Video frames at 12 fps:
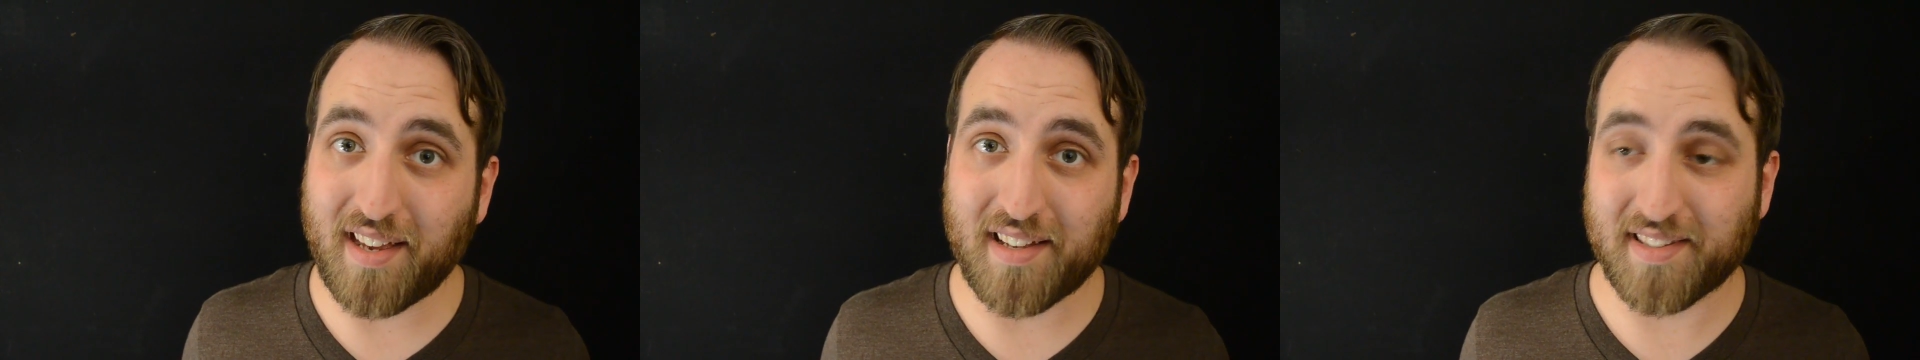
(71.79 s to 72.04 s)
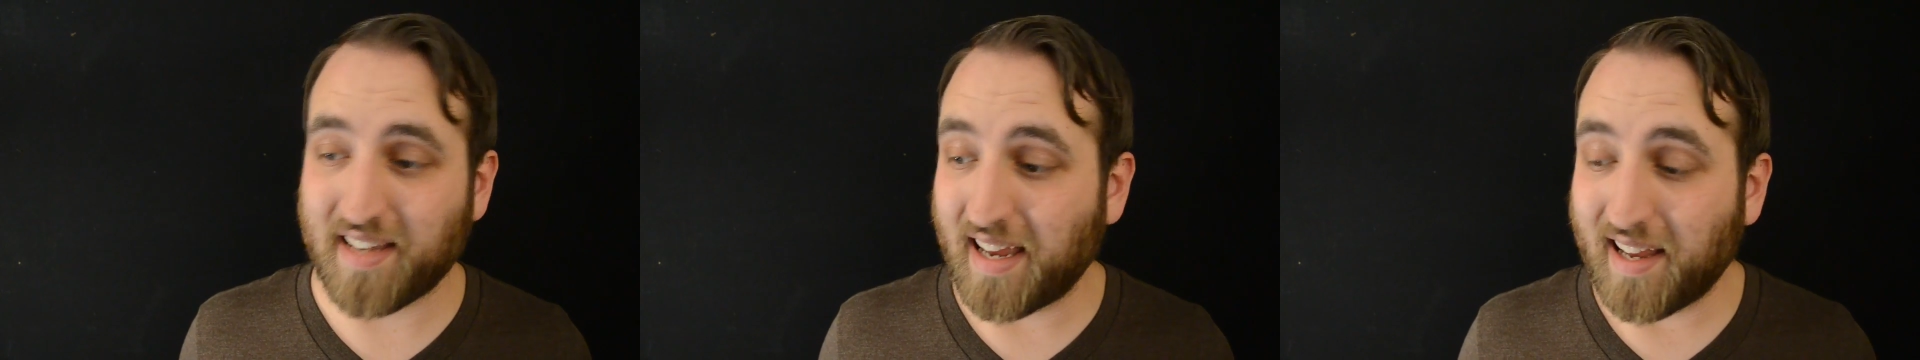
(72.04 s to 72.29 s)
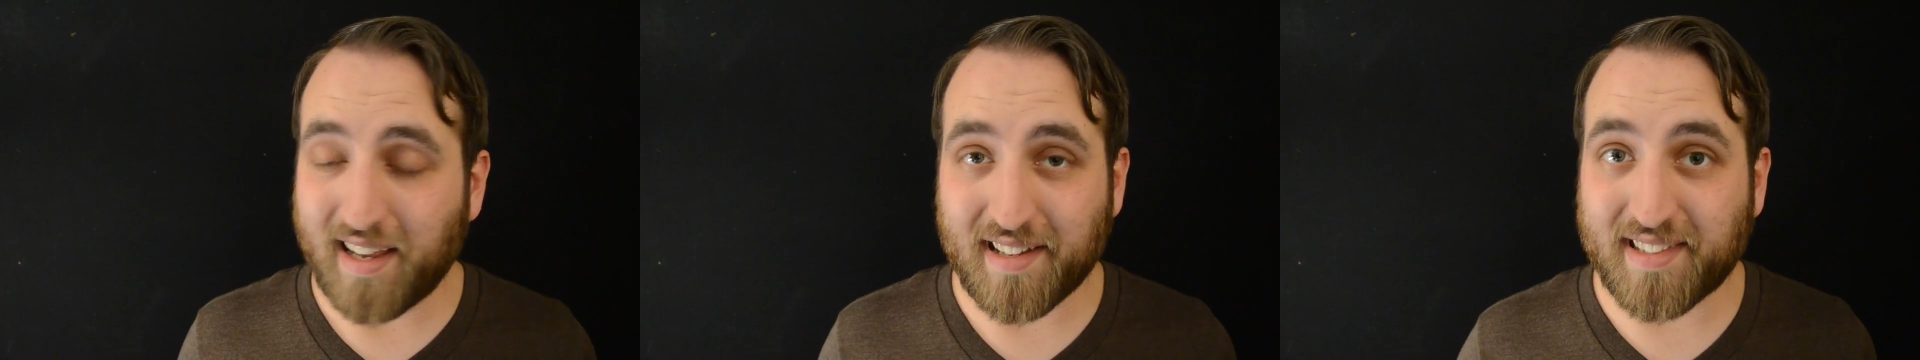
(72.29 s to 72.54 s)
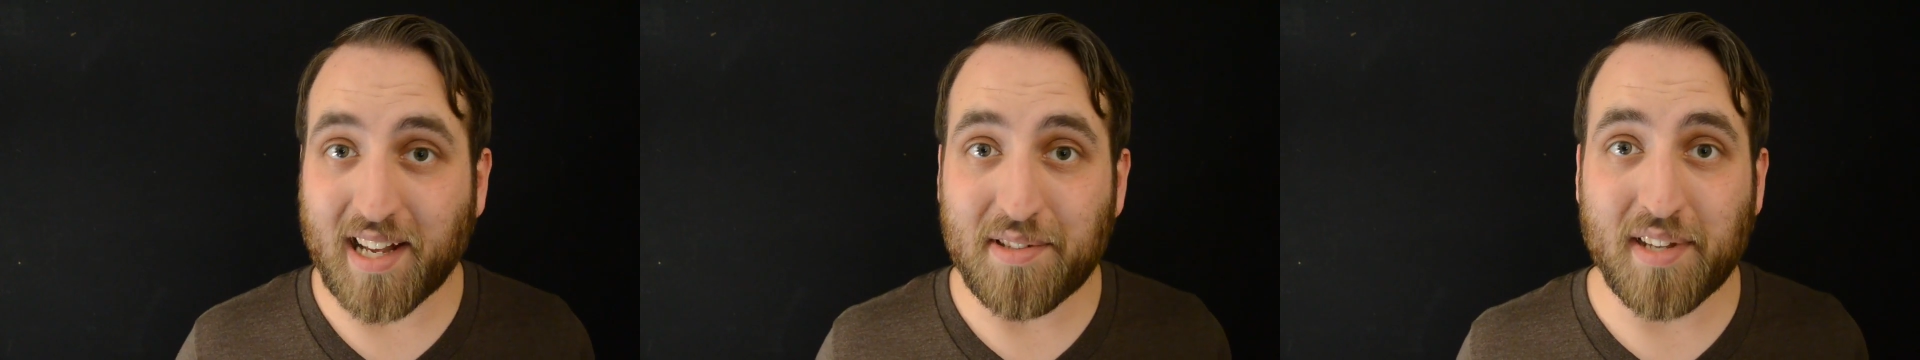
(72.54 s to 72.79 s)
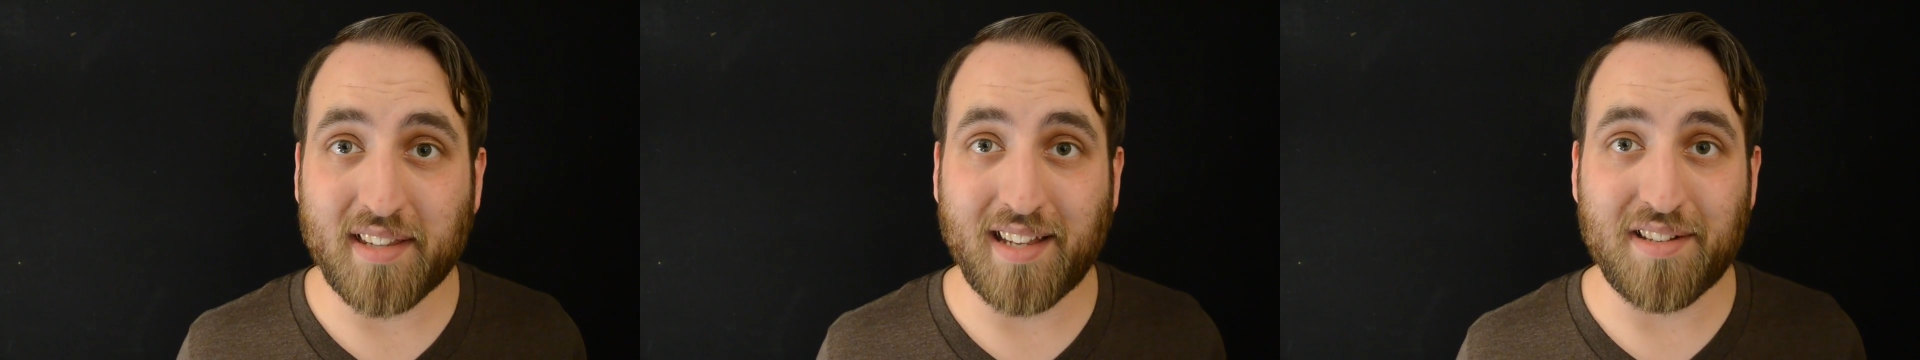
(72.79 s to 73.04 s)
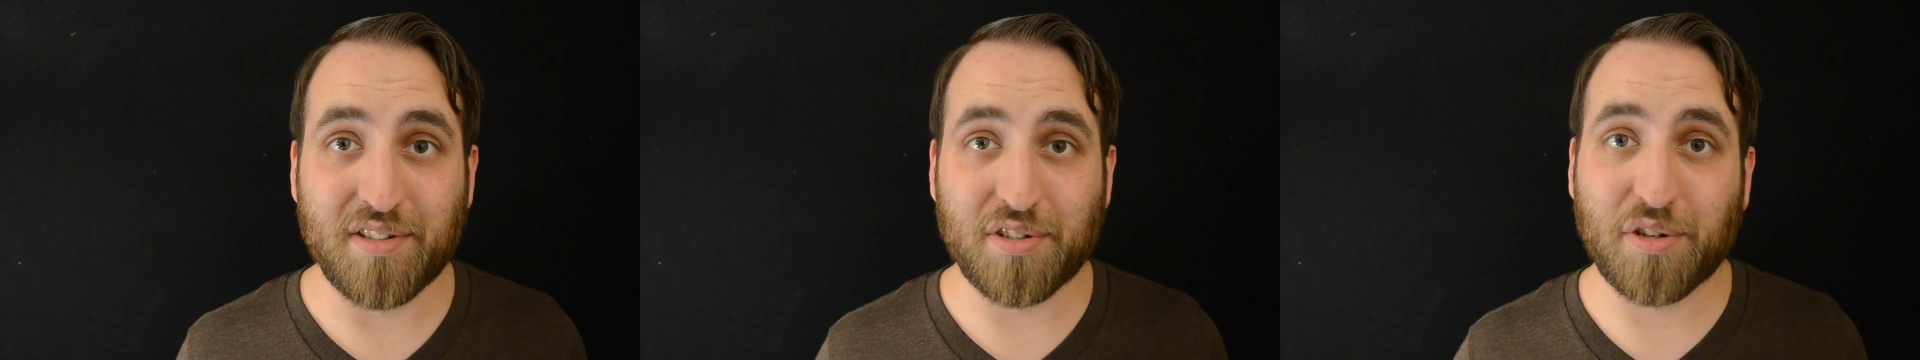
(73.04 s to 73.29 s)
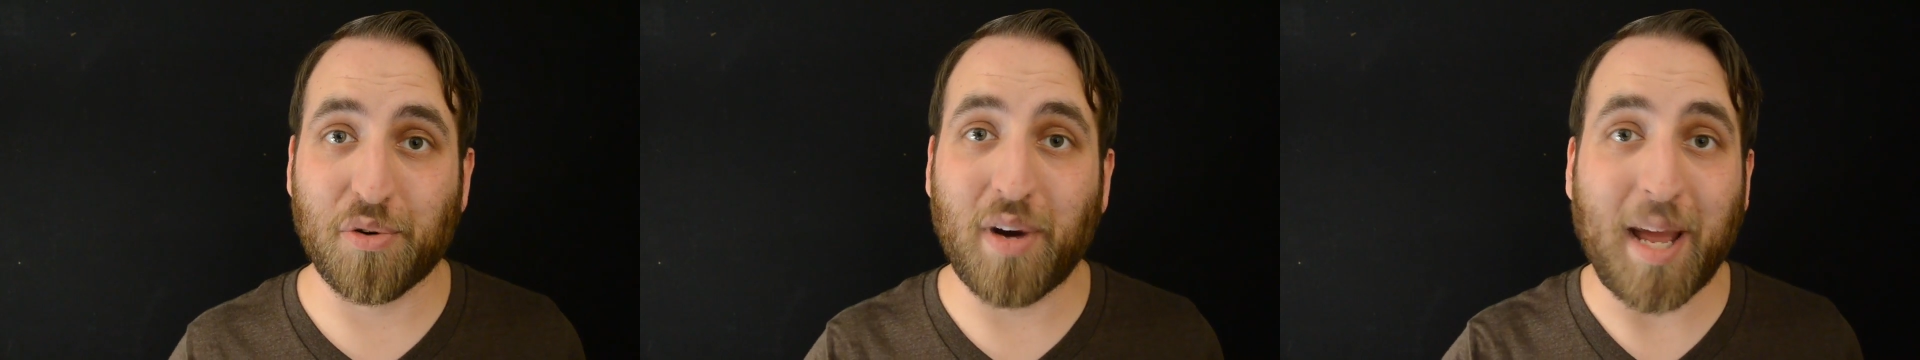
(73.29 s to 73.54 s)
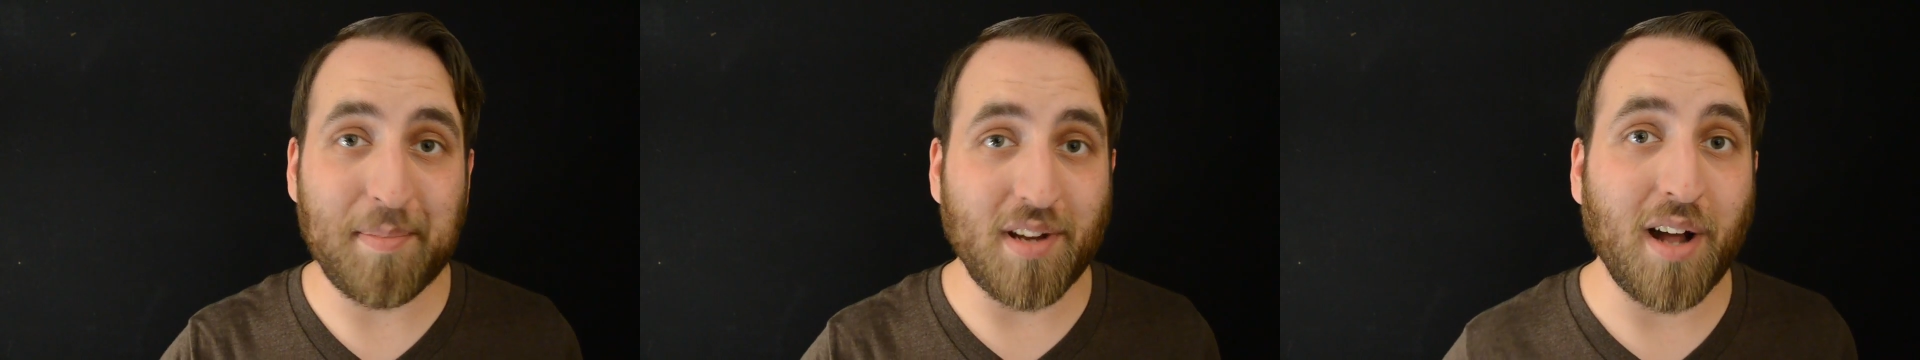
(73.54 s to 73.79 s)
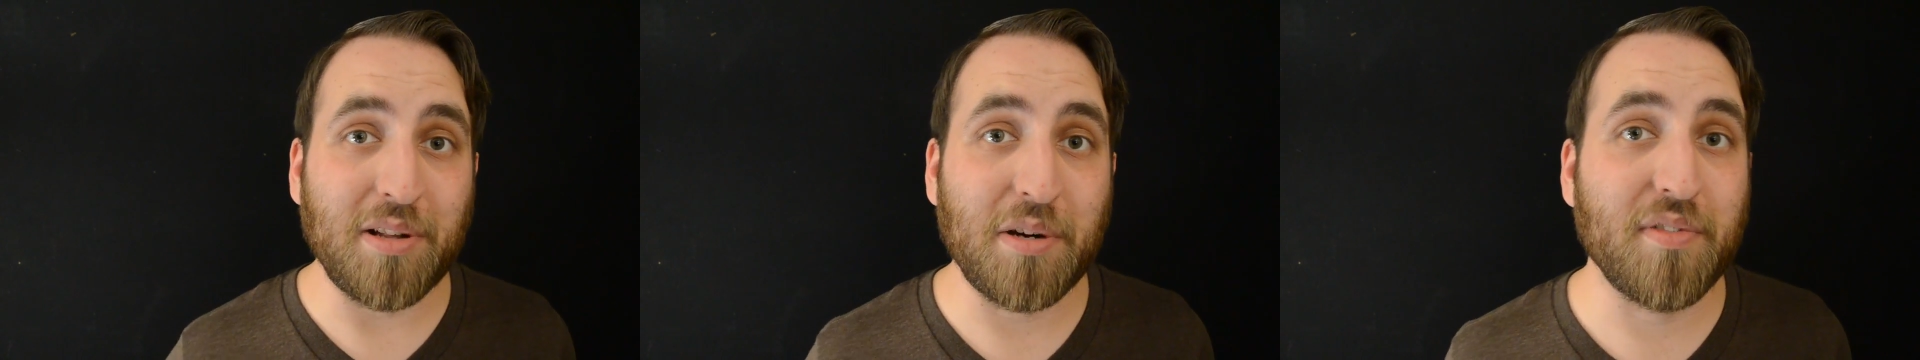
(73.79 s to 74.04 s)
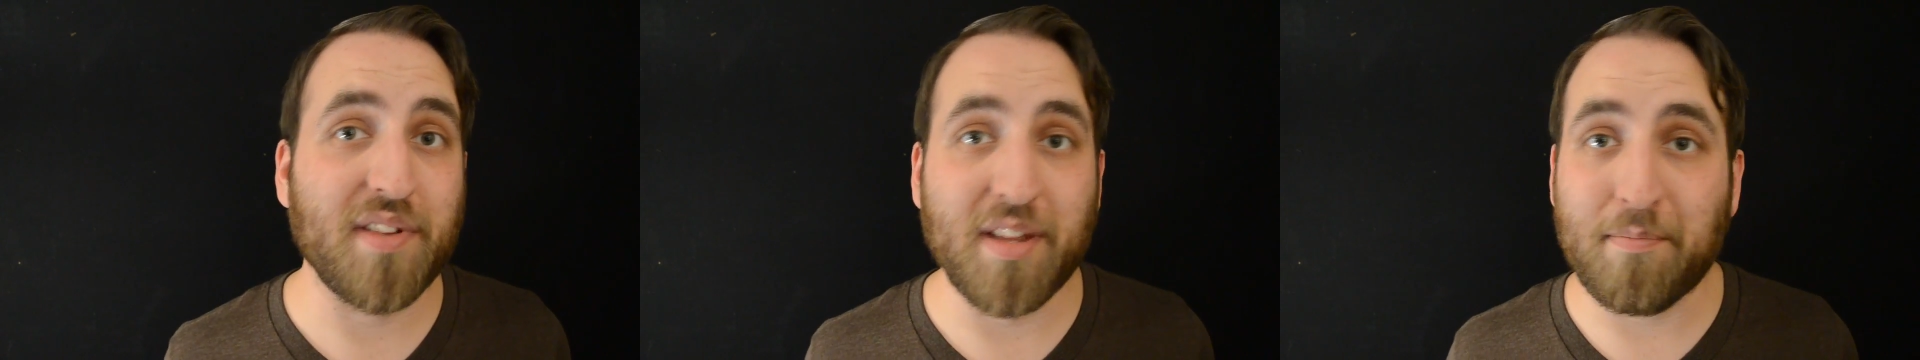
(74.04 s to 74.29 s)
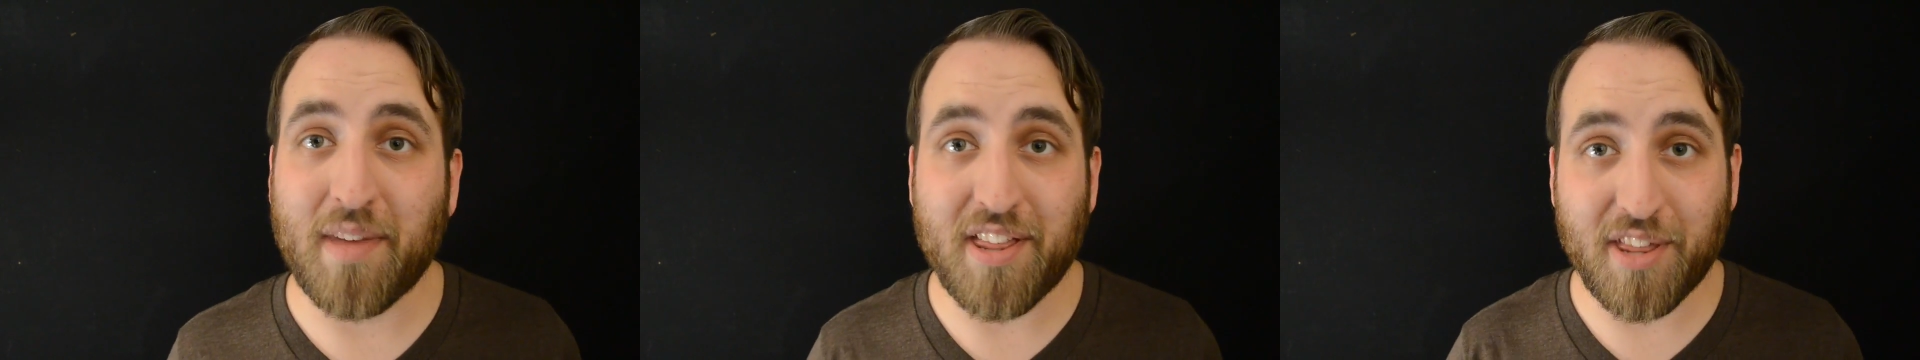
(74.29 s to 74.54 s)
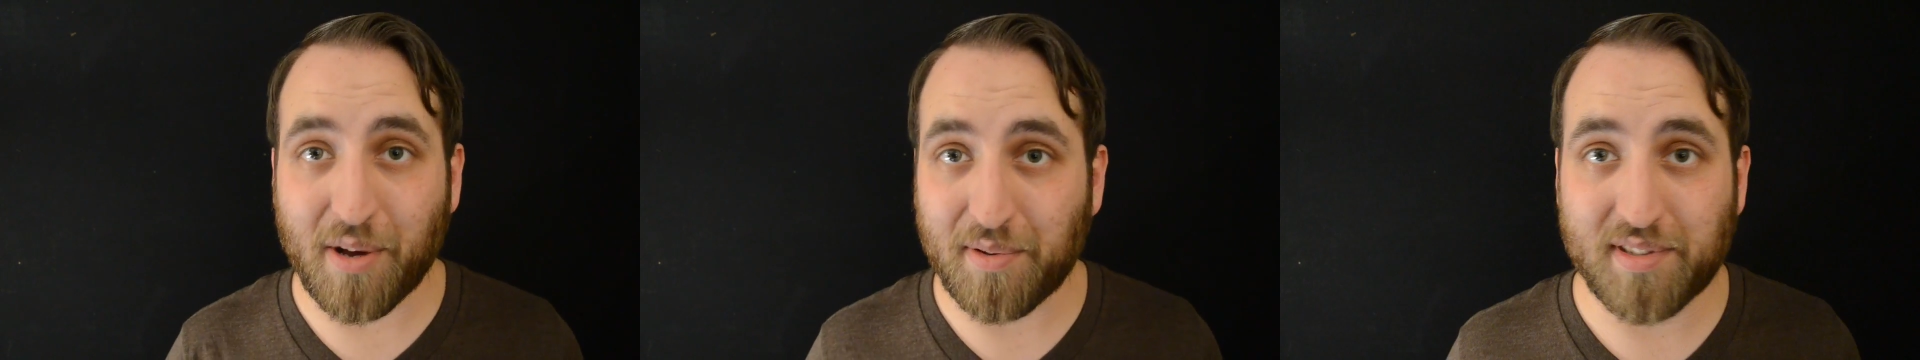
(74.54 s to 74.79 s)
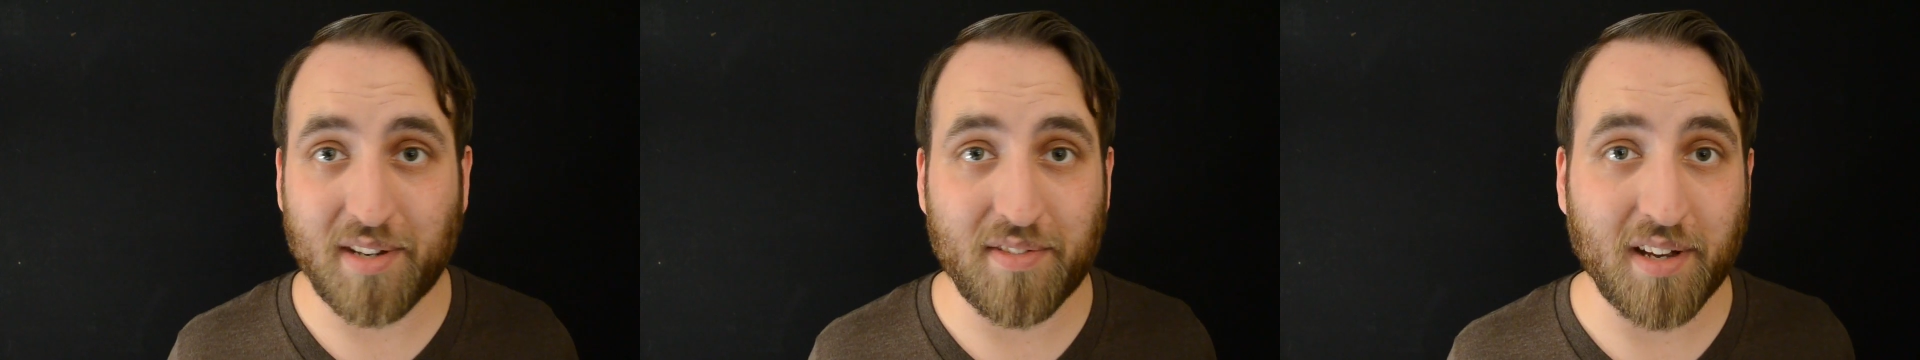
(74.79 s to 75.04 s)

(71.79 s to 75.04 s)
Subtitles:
because it sounds like they just crapped all over the mythos of the